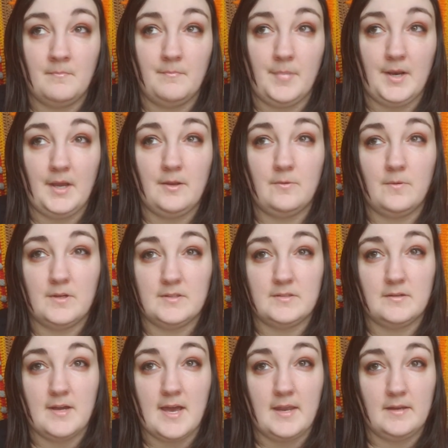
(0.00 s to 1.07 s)
But I don't want to
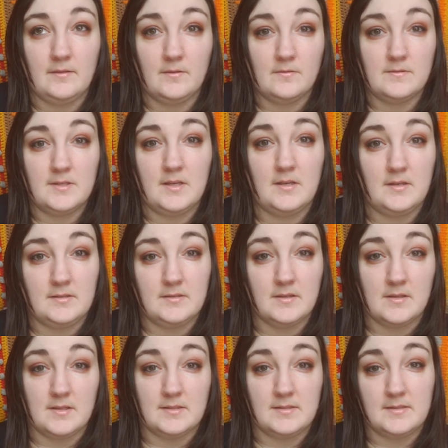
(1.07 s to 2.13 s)
start adding those in until
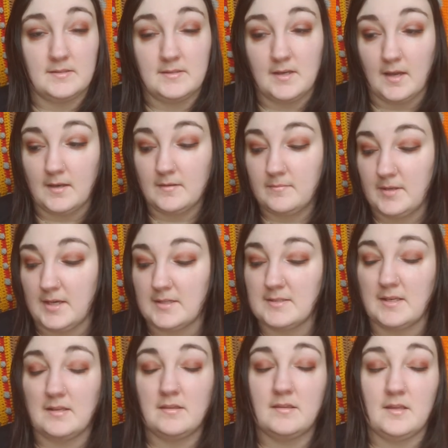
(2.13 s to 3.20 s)
this is done, because
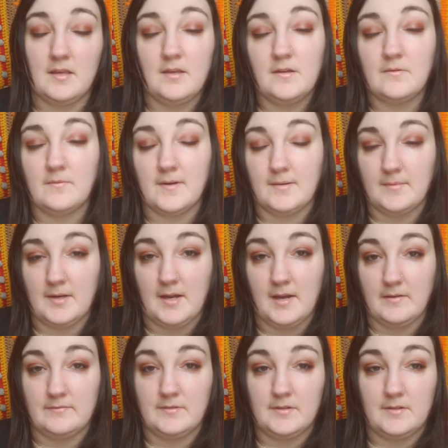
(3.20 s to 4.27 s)
I think what I'm going to
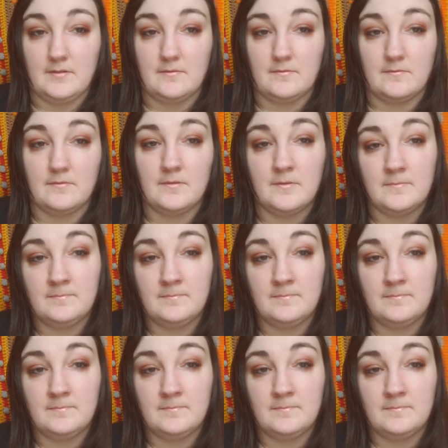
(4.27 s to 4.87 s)
have to do,